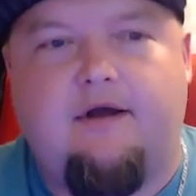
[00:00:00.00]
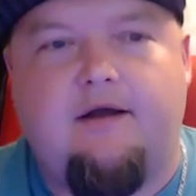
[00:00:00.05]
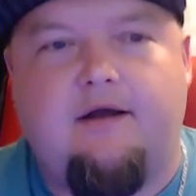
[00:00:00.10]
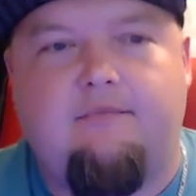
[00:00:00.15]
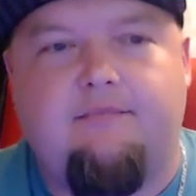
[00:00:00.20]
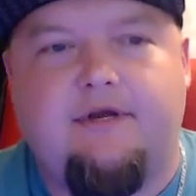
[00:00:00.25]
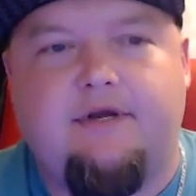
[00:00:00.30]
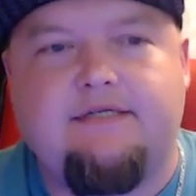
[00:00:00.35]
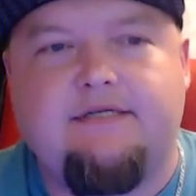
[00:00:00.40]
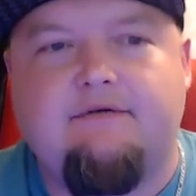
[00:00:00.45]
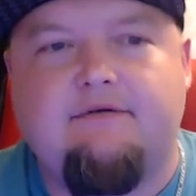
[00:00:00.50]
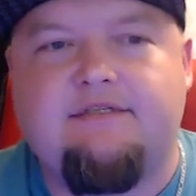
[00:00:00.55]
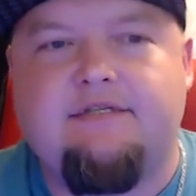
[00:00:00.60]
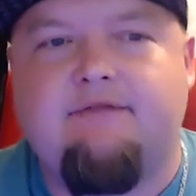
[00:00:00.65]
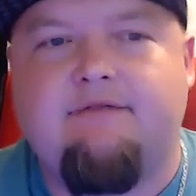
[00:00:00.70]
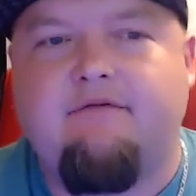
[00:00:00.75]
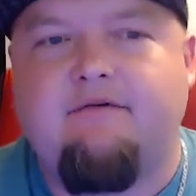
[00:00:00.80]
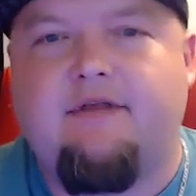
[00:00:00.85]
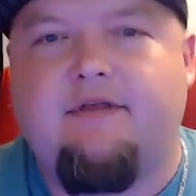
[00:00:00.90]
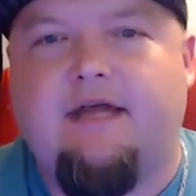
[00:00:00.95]
Um, because I was
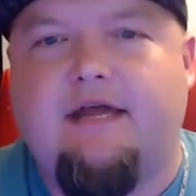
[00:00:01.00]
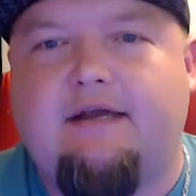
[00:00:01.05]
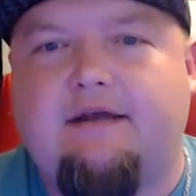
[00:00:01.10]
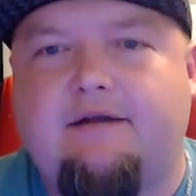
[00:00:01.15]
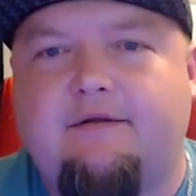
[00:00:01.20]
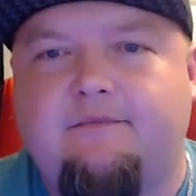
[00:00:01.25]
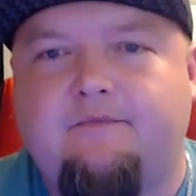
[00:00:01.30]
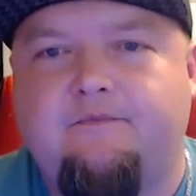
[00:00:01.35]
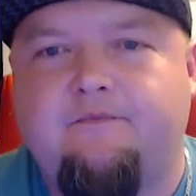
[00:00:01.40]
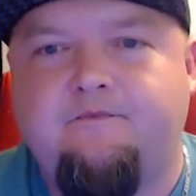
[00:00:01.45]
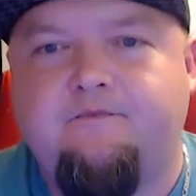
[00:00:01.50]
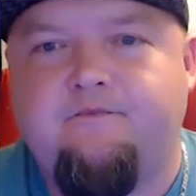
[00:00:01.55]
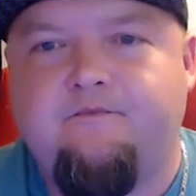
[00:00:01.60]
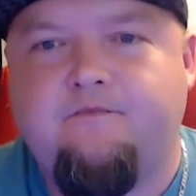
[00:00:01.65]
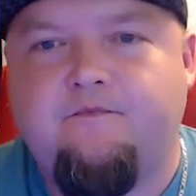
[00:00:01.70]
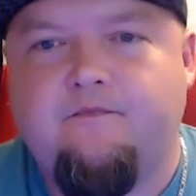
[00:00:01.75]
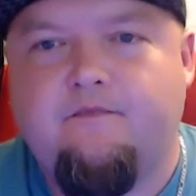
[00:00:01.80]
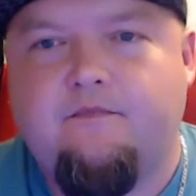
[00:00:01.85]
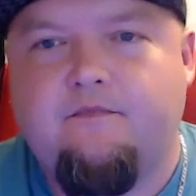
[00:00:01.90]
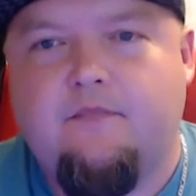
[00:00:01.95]
never like
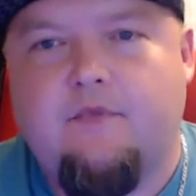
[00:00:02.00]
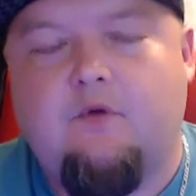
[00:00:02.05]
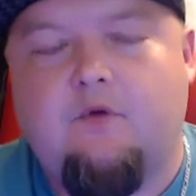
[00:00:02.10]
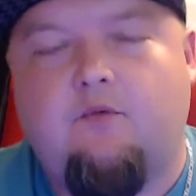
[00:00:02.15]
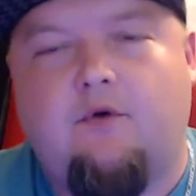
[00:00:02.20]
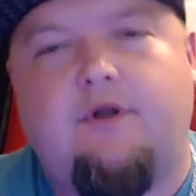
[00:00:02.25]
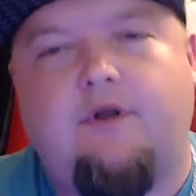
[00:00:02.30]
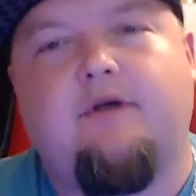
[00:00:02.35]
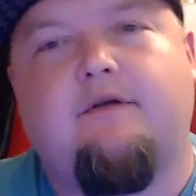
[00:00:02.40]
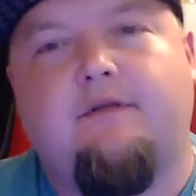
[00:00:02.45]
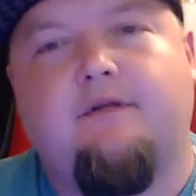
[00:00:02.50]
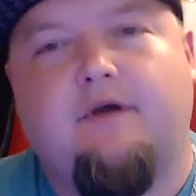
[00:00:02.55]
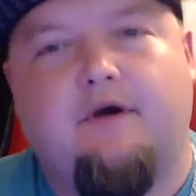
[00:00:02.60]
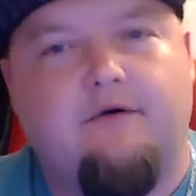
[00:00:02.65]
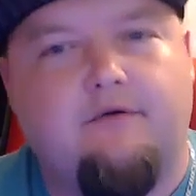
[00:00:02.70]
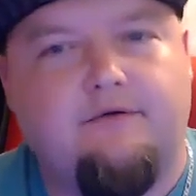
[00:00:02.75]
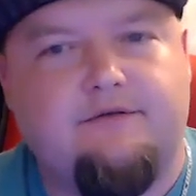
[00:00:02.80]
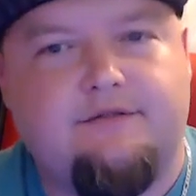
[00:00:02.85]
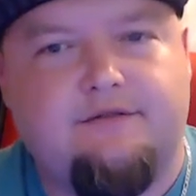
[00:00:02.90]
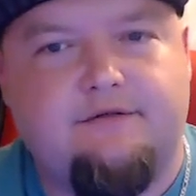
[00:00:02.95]
one of
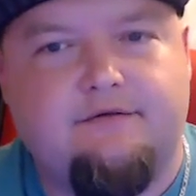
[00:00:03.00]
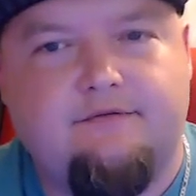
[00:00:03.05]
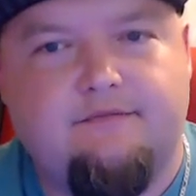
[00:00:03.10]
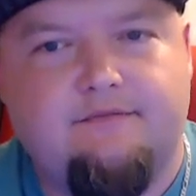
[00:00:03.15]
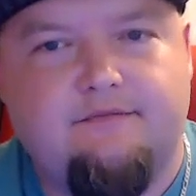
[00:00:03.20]
those.